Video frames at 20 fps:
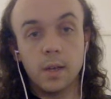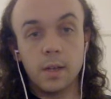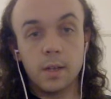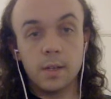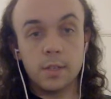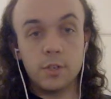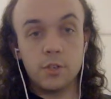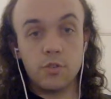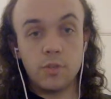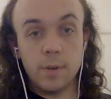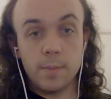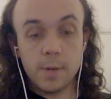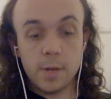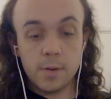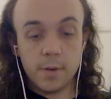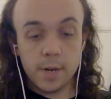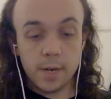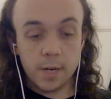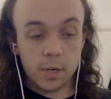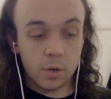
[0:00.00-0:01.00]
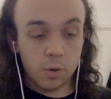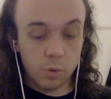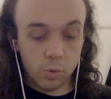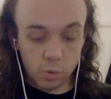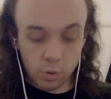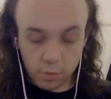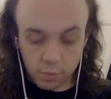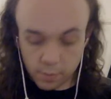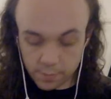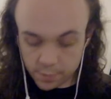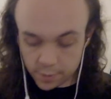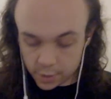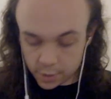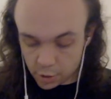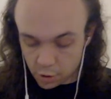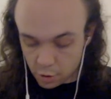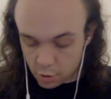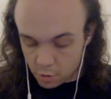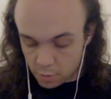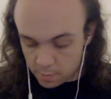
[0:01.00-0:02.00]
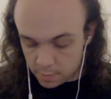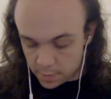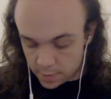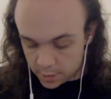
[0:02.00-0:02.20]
It's a tribute in a corner of the tomb.